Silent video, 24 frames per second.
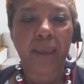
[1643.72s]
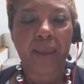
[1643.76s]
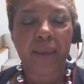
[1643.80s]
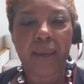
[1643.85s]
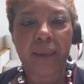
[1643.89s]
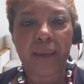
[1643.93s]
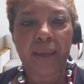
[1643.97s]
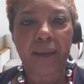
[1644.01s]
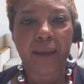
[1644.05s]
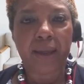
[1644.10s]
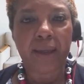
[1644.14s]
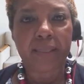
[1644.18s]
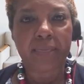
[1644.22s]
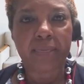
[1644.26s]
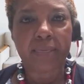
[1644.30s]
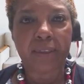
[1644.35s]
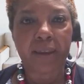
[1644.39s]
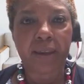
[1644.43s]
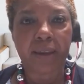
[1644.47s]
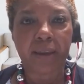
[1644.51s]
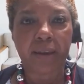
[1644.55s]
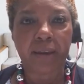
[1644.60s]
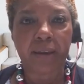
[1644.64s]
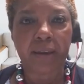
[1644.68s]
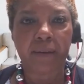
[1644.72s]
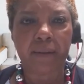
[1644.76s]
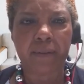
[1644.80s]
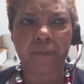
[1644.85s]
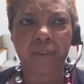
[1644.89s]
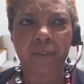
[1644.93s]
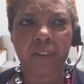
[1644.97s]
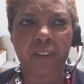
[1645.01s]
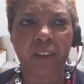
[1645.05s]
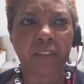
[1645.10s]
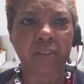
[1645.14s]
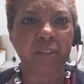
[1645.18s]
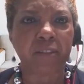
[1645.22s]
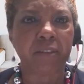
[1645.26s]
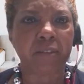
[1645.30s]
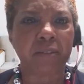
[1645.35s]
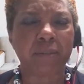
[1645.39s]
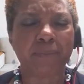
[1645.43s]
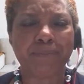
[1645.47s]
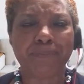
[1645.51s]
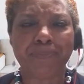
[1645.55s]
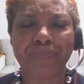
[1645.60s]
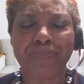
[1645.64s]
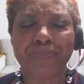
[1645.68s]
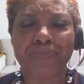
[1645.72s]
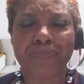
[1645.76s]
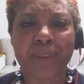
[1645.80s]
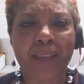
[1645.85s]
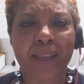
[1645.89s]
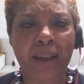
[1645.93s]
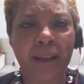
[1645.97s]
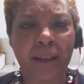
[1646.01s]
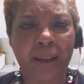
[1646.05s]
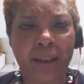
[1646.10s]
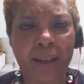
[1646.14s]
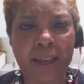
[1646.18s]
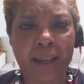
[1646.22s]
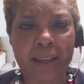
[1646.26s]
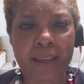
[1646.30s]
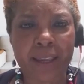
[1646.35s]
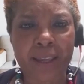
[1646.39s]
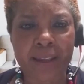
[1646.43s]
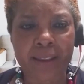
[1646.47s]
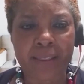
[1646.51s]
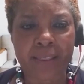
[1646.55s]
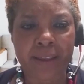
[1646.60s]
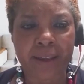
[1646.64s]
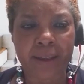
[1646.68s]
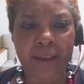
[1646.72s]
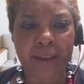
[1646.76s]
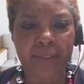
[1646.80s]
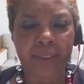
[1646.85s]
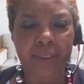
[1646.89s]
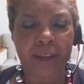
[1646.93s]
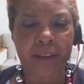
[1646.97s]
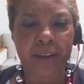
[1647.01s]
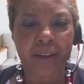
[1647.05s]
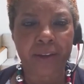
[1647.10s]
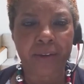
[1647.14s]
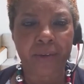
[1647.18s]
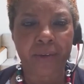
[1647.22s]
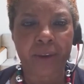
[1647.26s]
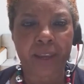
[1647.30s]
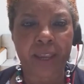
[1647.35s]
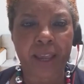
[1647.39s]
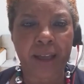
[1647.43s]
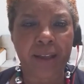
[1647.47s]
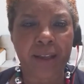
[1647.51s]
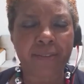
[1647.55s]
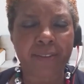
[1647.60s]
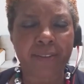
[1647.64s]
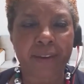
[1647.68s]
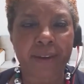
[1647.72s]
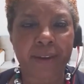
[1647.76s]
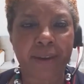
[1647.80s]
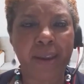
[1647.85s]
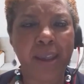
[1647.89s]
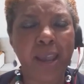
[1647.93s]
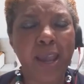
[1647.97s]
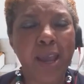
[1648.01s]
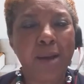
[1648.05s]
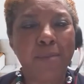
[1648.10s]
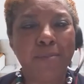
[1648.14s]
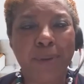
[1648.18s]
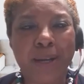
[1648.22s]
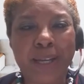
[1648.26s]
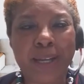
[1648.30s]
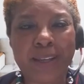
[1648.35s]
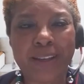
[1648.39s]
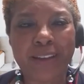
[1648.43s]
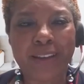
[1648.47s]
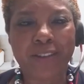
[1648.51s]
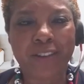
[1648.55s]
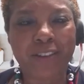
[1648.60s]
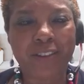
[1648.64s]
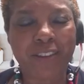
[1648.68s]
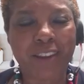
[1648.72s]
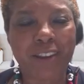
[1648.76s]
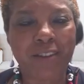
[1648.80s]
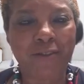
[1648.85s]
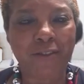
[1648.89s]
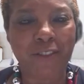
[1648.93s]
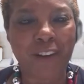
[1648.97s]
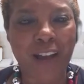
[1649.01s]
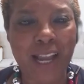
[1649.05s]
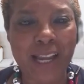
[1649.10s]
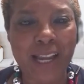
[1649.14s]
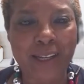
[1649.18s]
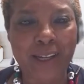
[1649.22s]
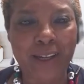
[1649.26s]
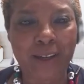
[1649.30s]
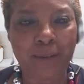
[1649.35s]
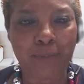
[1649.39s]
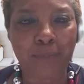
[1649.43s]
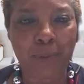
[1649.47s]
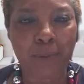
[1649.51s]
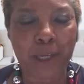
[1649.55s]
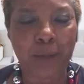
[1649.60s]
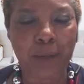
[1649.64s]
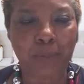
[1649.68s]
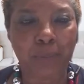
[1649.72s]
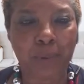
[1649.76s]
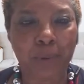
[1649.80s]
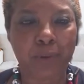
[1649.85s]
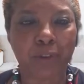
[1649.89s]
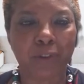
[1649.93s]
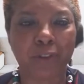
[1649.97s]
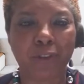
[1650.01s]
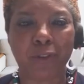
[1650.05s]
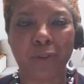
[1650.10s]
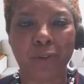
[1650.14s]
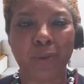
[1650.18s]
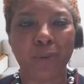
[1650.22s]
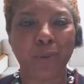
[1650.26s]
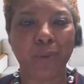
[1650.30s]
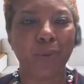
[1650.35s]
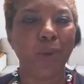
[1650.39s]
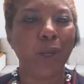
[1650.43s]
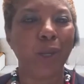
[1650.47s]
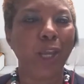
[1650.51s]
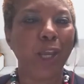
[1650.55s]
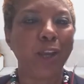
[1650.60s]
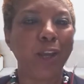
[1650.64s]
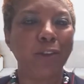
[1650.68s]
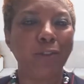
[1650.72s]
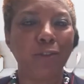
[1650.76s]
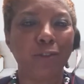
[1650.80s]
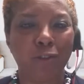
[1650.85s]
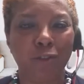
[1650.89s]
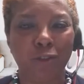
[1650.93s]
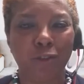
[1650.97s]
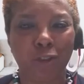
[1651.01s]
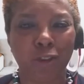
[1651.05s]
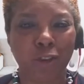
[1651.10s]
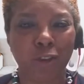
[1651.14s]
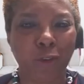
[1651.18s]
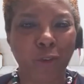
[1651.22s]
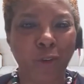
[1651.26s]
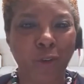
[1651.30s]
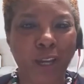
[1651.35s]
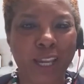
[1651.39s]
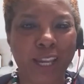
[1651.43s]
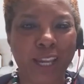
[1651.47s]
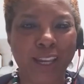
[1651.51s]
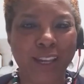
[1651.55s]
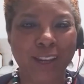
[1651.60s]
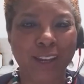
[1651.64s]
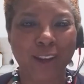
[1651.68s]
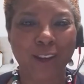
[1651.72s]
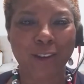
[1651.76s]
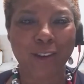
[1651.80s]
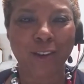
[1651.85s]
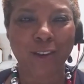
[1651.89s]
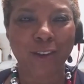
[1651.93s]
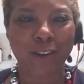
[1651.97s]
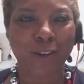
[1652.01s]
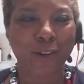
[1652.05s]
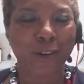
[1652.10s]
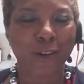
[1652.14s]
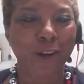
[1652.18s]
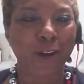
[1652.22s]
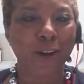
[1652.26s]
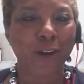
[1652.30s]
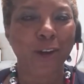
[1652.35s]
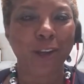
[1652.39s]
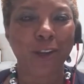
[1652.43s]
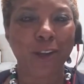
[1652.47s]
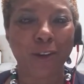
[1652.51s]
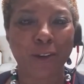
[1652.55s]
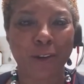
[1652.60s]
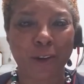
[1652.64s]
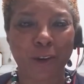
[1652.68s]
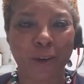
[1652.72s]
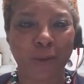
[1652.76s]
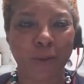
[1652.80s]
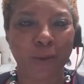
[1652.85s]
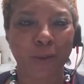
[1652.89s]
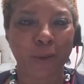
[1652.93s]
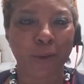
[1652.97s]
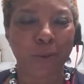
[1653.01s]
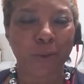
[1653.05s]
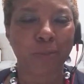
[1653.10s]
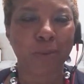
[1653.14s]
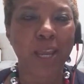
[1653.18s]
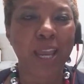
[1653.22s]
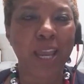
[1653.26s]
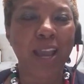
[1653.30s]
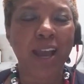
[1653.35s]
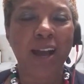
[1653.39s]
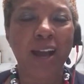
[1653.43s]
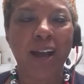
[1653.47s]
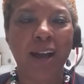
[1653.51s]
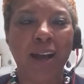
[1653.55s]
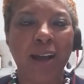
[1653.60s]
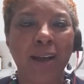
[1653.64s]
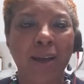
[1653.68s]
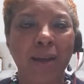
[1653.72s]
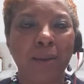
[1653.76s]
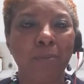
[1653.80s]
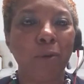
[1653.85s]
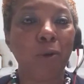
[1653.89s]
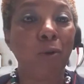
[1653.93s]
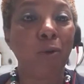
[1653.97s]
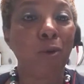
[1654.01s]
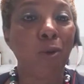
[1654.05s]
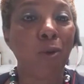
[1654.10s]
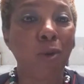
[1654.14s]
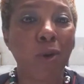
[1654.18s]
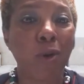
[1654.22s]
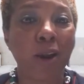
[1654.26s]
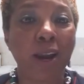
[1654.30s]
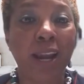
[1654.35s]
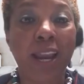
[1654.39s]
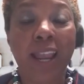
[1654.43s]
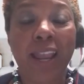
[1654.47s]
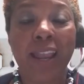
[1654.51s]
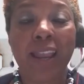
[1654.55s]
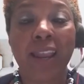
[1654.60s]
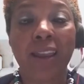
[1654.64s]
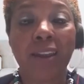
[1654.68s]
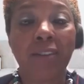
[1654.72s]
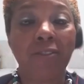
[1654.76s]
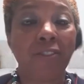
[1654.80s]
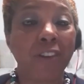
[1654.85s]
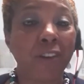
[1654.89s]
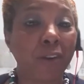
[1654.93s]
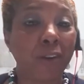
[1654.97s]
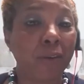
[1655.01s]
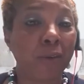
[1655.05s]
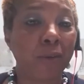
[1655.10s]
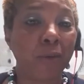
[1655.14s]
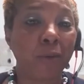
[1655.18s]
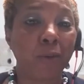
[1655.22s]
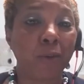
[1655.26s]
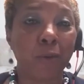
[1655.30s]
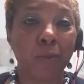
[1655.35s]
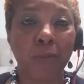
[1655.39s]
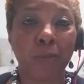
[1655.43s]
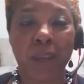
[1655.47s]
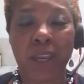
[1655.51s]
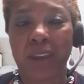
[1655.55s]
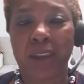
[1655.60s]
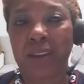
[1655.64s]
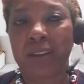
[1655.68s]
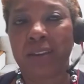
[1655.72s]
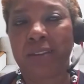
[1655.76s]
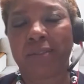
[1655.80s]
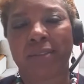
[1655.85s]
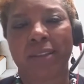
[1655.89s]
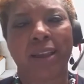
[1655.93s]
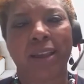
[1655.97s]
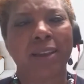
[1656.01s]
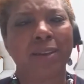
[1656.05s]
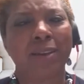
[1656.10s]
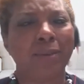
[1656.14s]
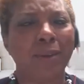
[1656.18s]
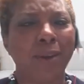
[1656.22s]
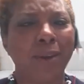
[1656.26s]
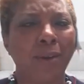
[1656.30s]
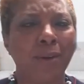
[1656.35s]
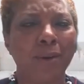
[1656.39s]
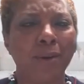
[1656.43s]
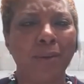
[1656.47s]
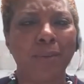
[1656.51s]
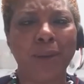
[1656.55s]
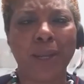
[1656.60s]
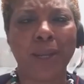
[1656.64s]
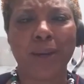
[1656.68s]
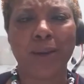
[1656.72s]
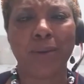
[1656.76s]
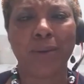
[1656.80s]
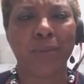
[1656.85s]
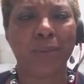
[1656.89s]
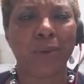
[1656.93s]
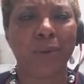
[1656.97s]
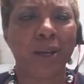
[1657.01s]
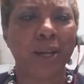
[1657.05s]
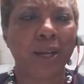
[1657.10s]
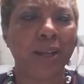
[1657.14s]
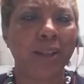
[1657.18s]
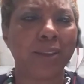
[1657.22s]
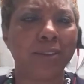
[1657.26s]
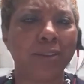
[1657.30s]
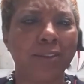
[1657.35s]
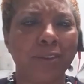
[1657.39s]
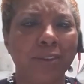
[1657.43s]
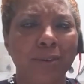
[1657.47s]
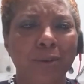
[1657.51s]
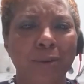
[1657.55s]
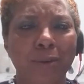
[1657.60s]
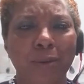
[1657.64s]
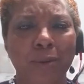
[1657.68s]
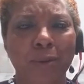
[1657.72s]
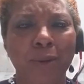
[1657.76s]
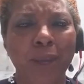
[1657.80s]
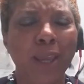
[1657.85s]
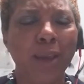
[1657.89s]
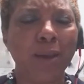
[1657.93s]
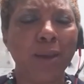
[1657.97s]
Yeah, I think just again that curiosity, but just inviting people to join your group, or if your group is like, no, we don't want to